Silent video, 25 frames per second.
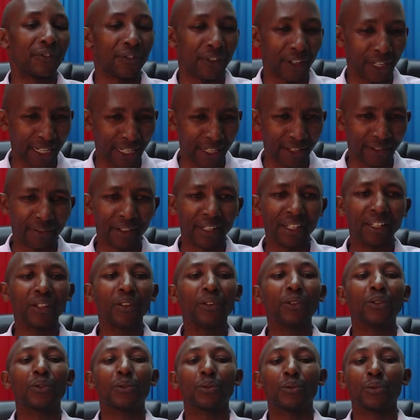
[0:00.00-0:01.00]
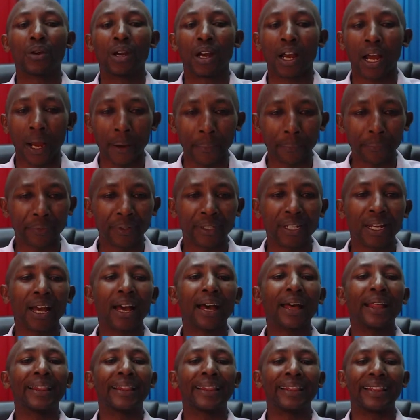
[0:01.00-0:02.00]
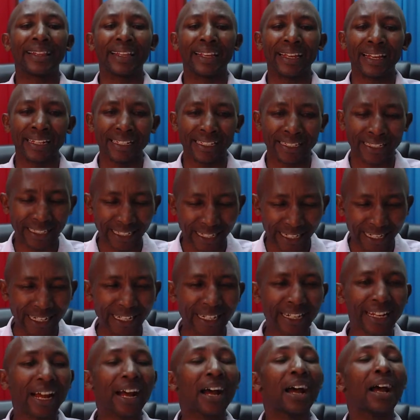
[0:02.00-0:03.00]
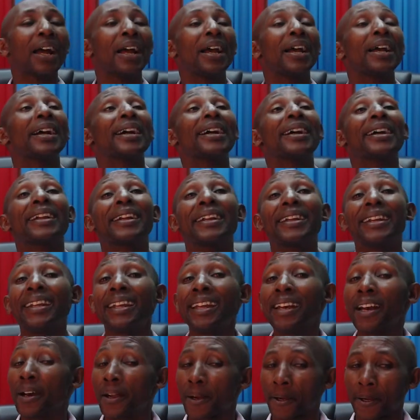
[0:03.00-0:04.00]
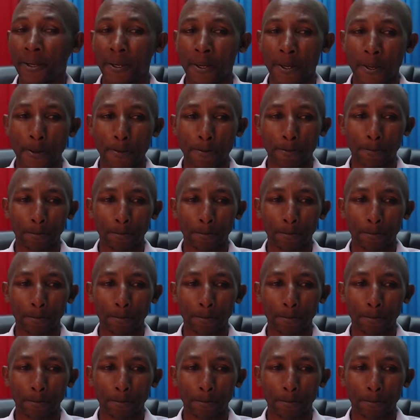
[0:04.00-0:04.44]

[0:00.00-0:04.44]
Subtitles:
Failing to capture the agenda clearly.